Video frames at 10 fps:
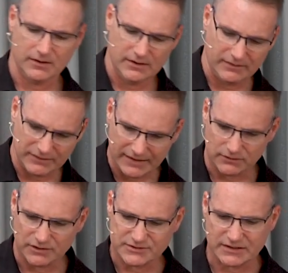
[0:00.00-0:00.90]
have
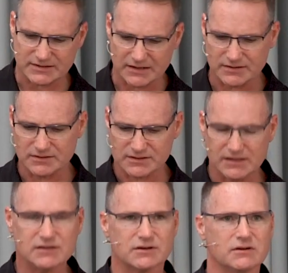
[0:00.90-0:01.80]
legalistic
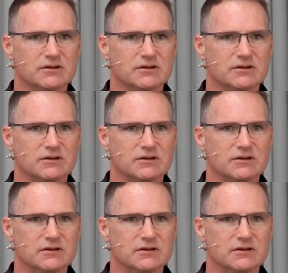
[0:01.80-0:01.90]
tendencies or